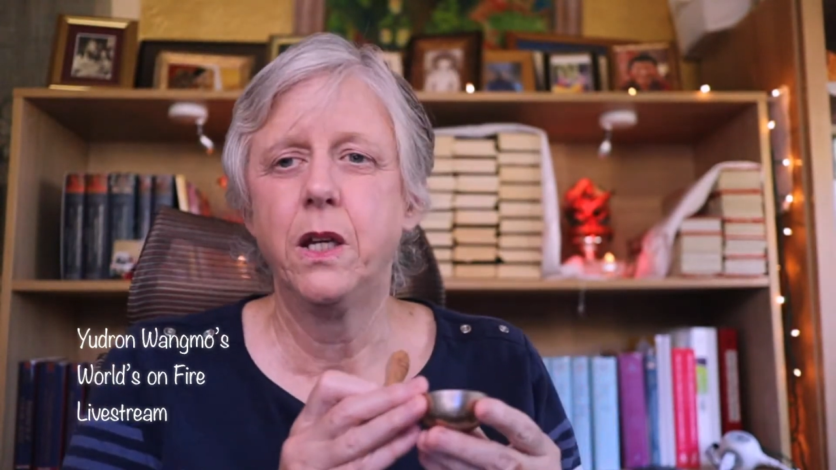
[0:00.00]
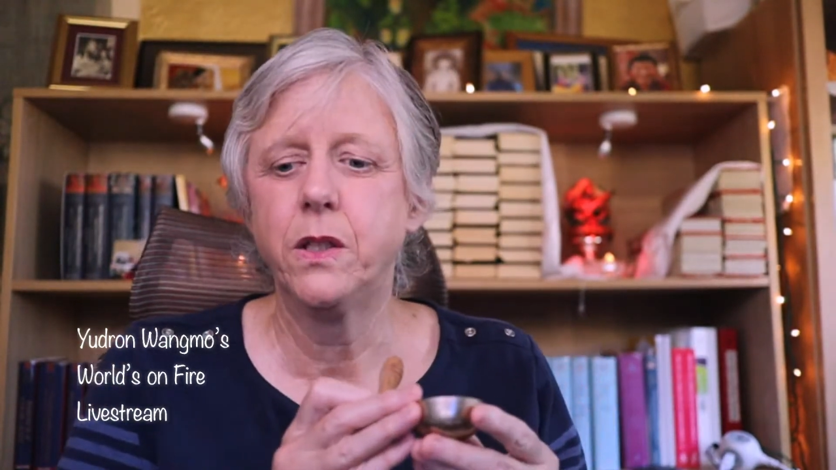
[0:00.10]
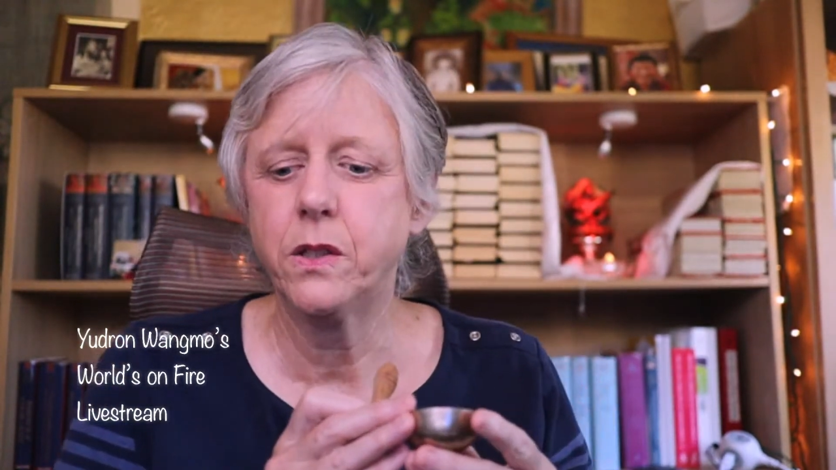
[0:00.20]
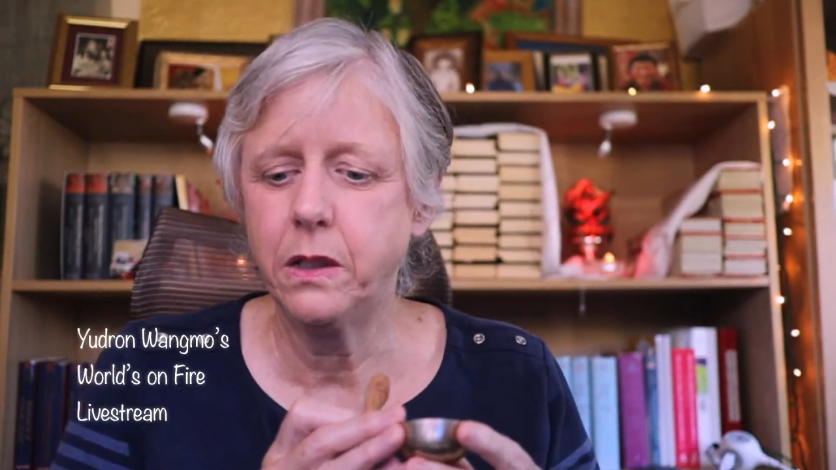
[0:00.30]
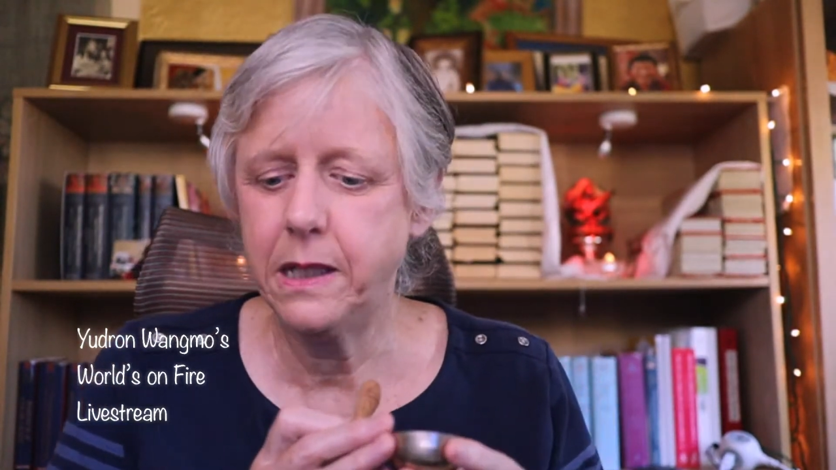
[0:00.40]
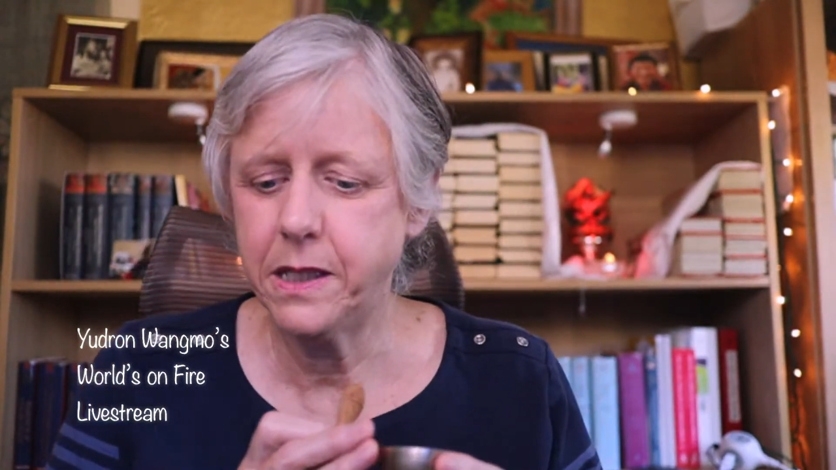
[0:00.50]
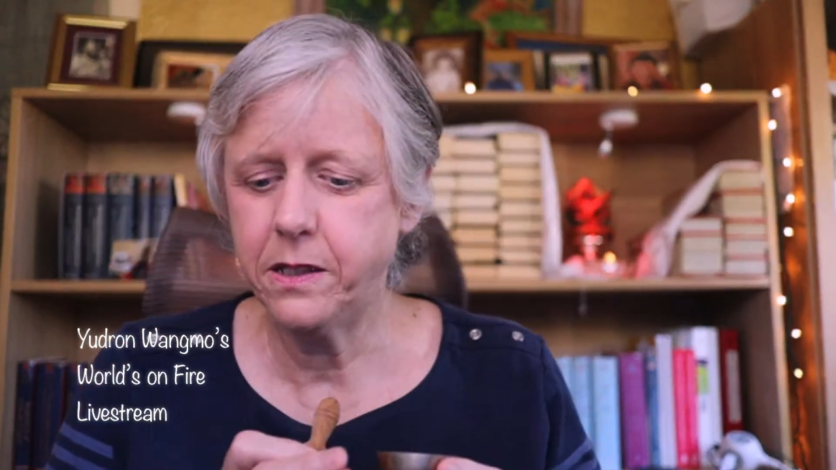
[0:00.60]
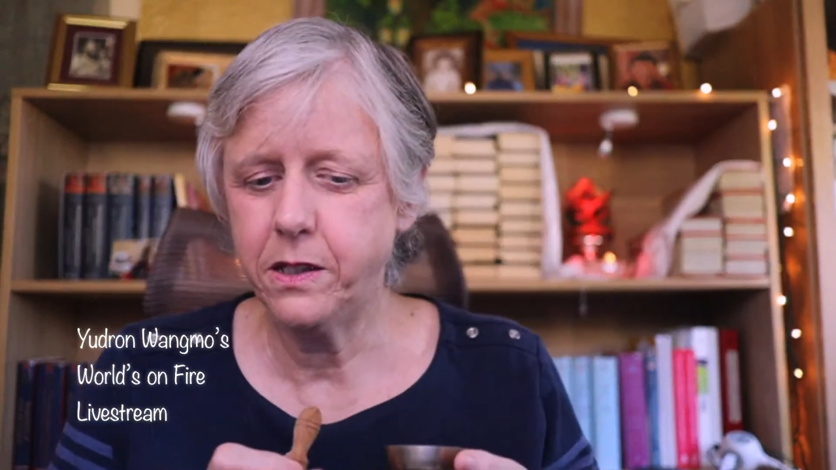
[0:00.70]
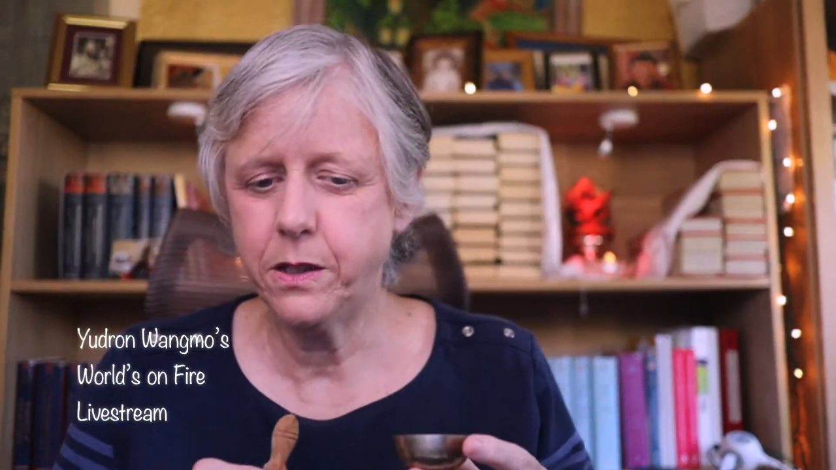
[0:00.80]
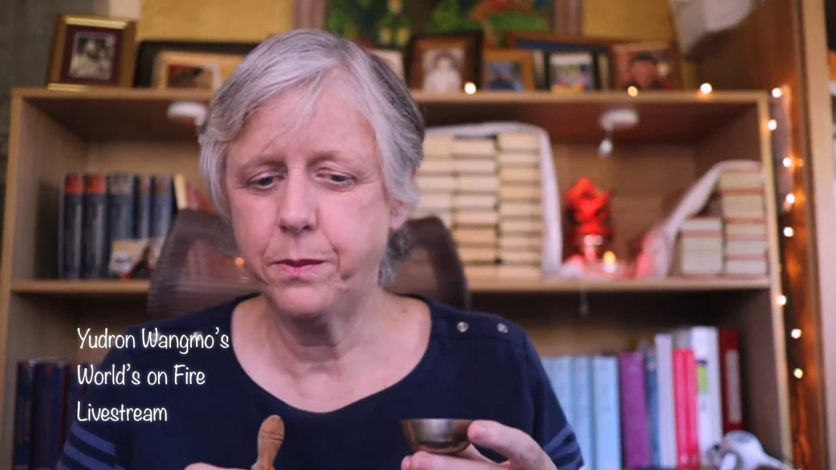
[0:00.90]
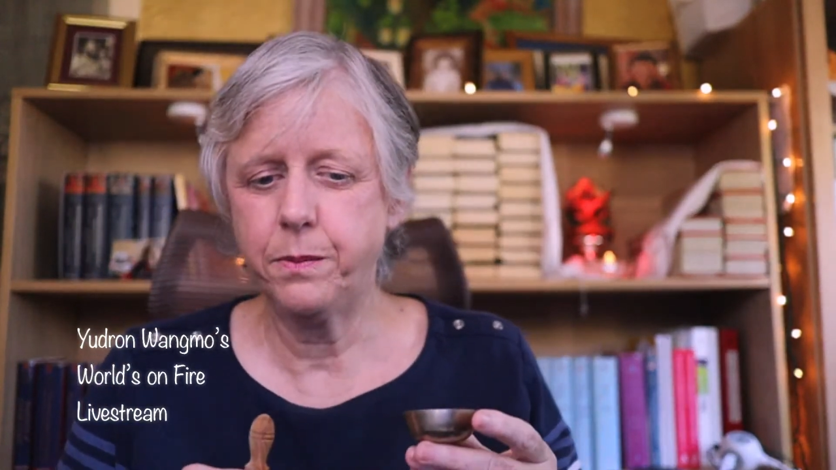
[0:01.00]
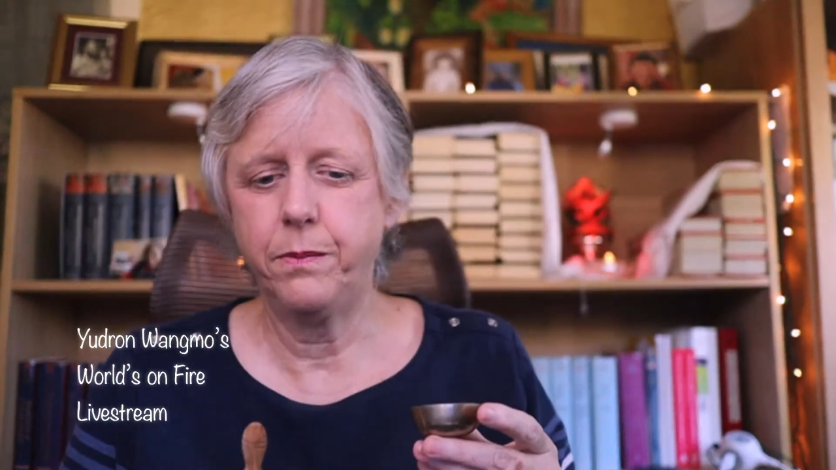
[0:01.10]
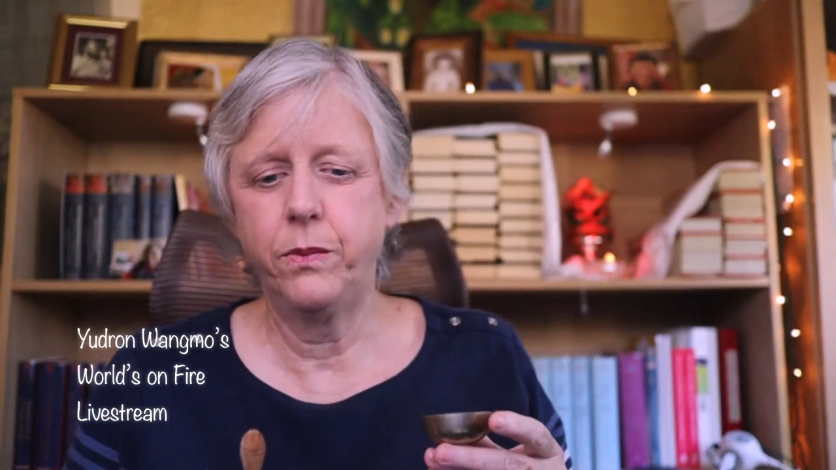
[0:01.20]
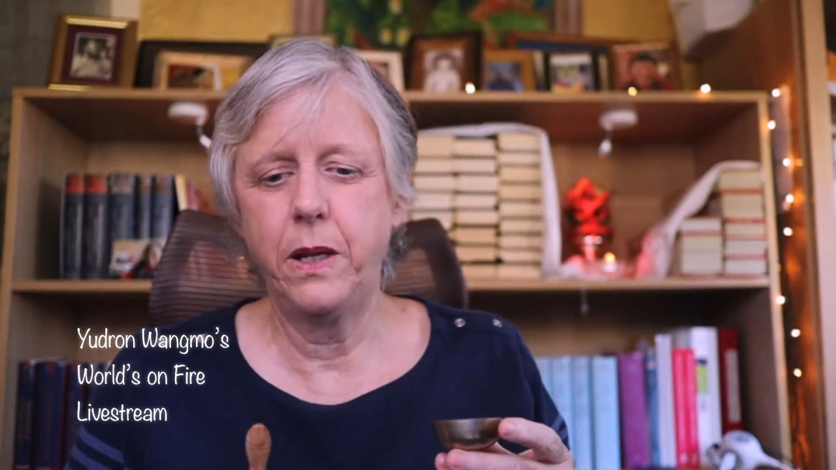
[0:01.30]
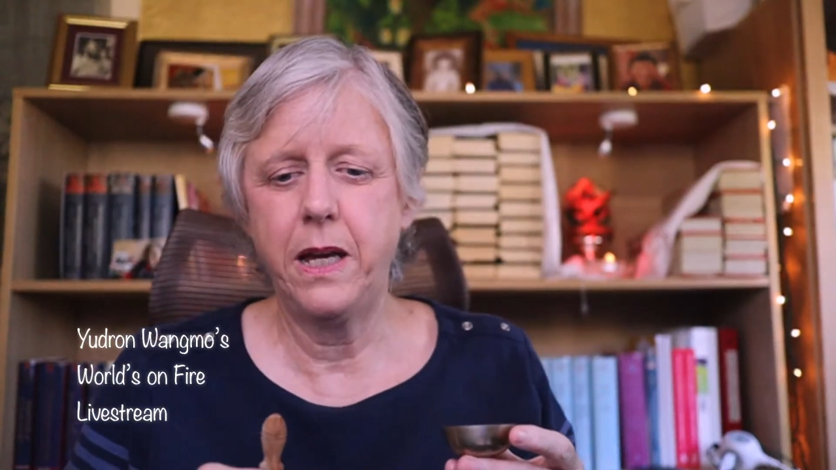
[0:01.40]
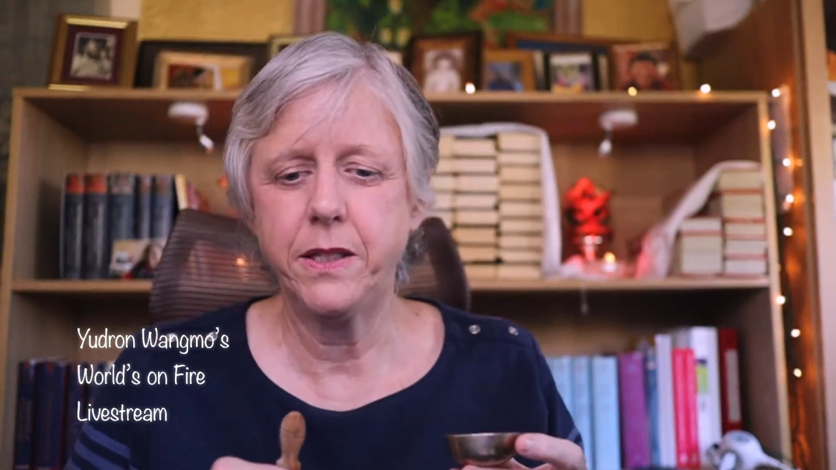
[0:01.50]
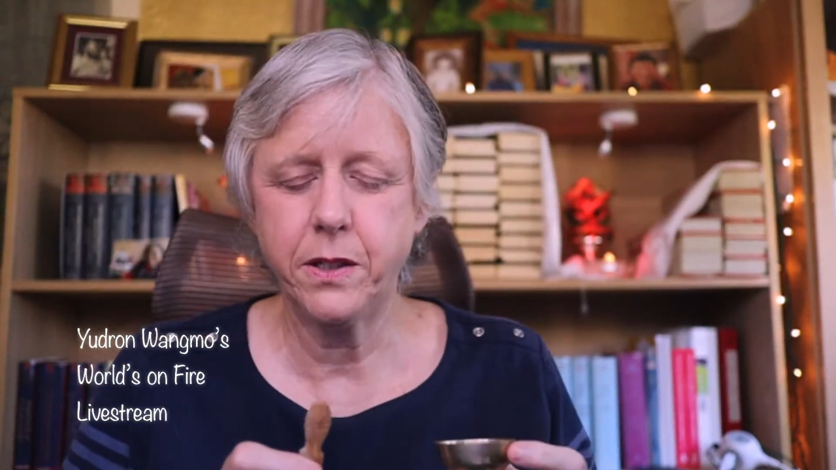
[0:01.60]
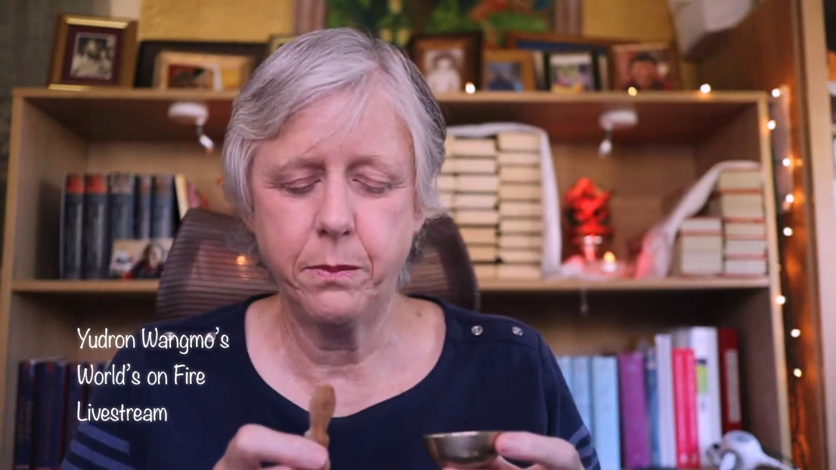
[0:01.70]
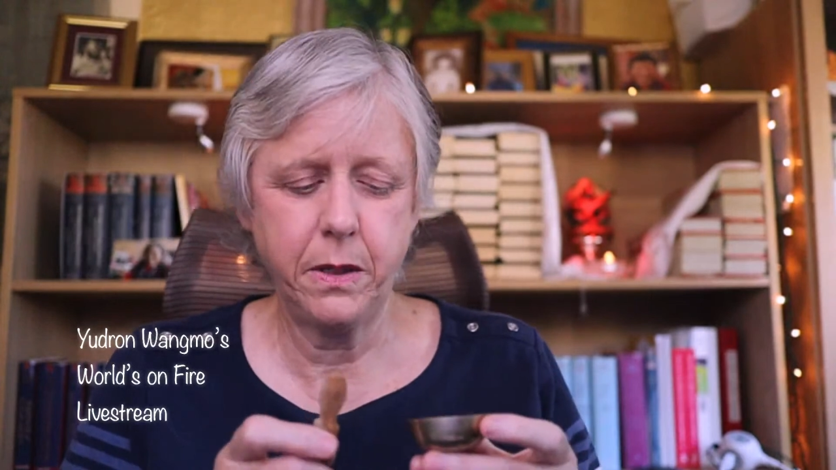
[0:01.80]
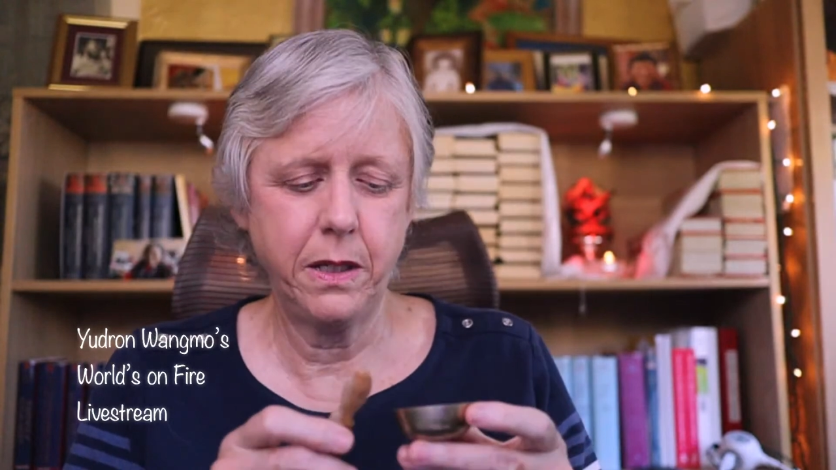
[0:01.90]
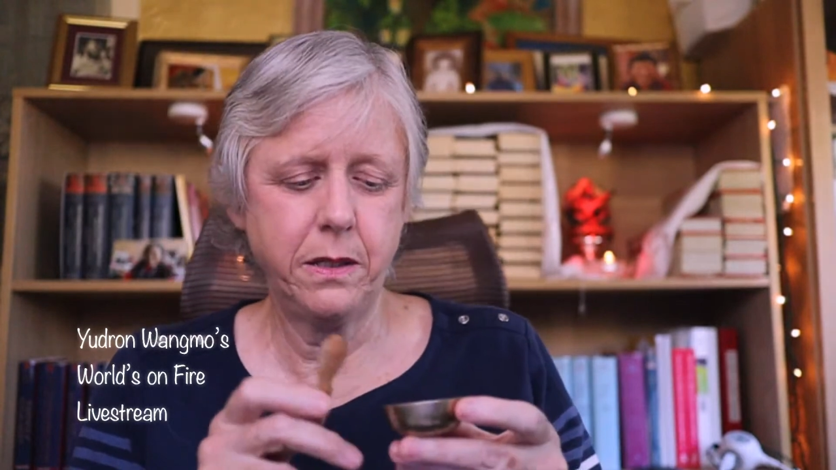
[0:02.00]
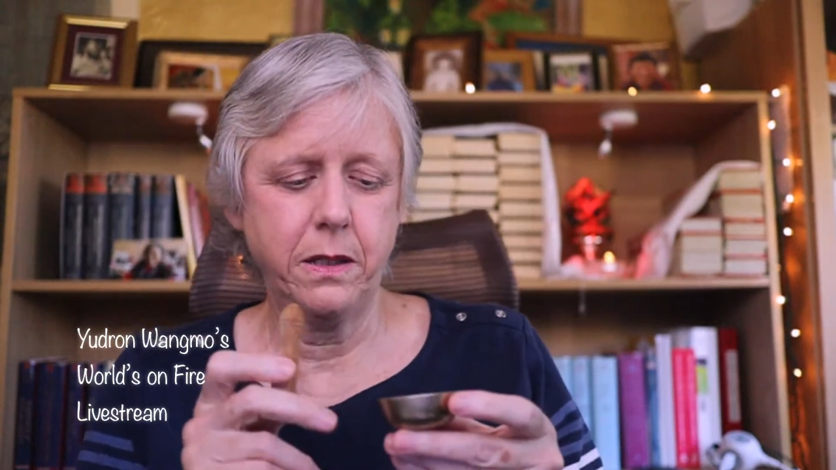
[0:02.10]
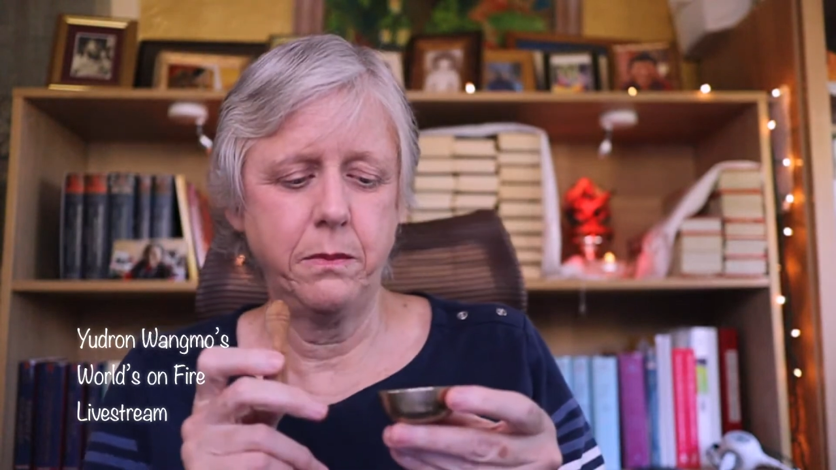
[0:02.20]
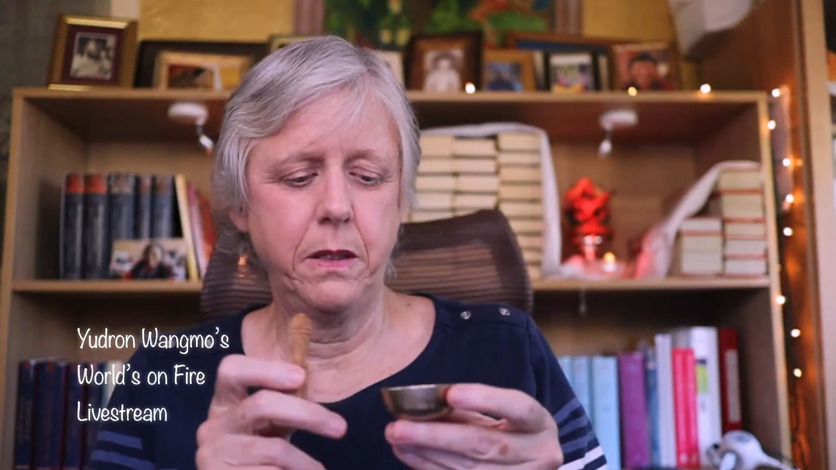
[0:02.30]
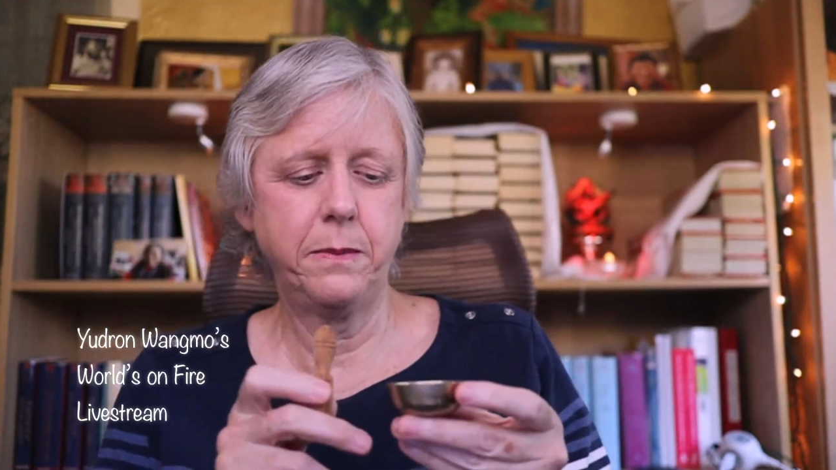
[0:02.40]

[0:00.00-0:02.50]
So let's just rest our minds in